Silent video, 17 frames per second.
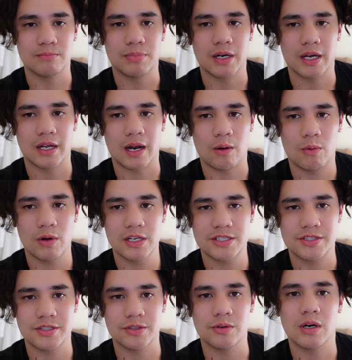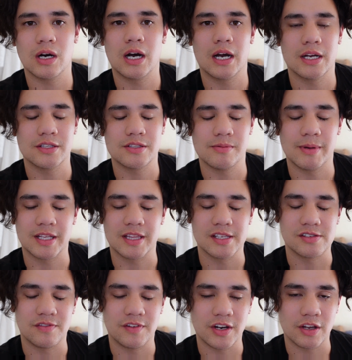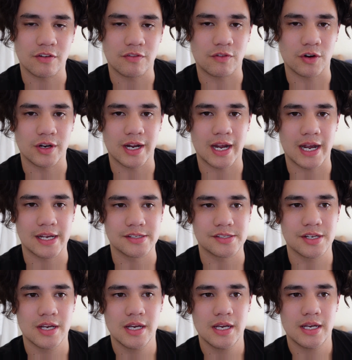But I wanted to uh, to make this video for you guys,